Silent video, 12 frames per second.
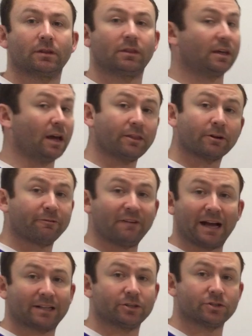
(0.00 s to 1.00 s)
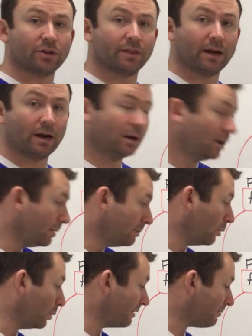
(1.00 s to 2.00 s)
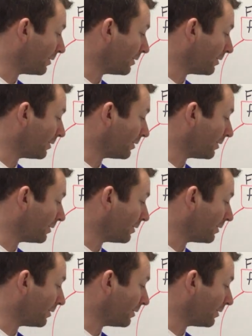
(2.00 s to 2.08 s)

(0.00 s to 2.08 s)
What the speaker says: The other factors are there, but we